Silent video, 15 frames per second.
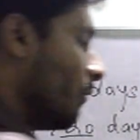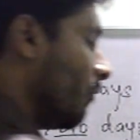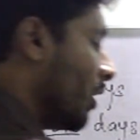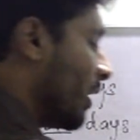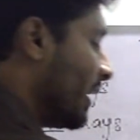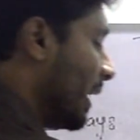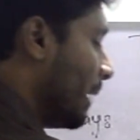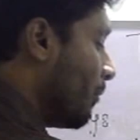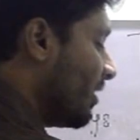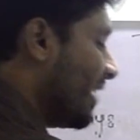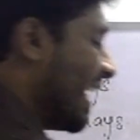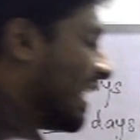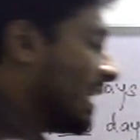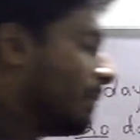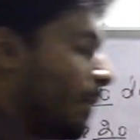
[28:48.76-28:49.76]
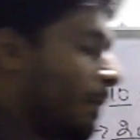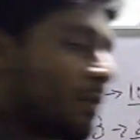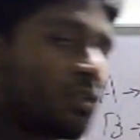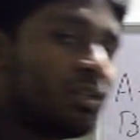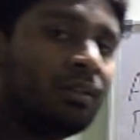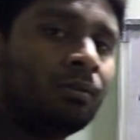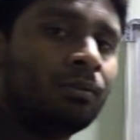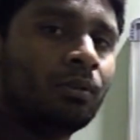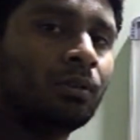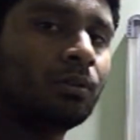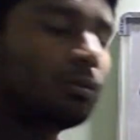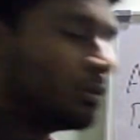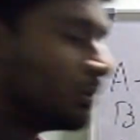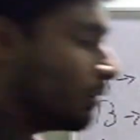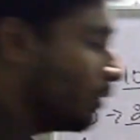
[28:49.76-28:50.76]
work and time are directly proportional.
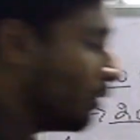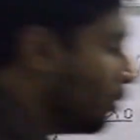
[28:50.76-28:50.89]
So